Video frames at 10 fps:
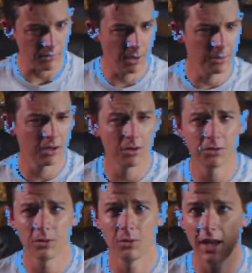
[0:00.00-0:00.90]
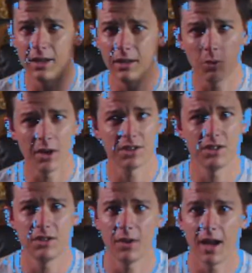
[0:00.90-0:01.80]
I'm going to go through any
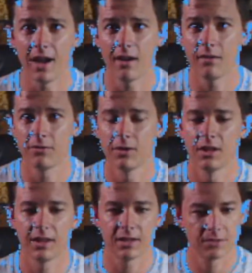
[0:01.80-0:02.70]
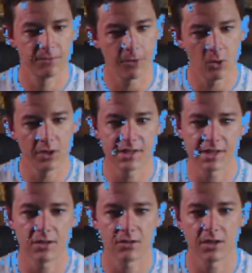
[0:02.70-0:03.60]
questions you have that's Foley
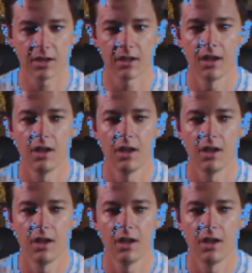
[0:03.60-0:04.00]
centric.